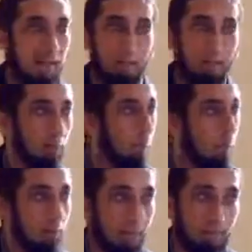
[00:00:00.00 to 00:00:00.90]
And they
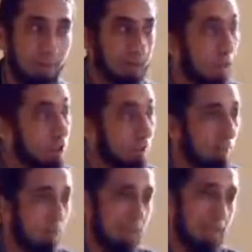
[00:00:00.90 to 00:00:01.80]
wouldn't be able to touch
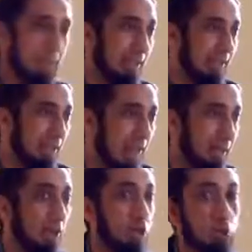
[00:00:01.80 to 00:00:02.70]
them because it's
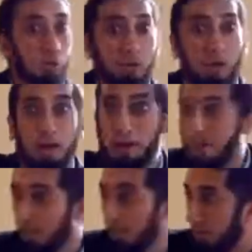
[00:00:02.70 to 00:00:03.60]
Saturday.
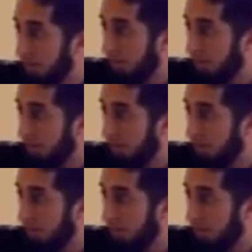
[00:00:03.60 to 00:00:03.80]
Shurra'an.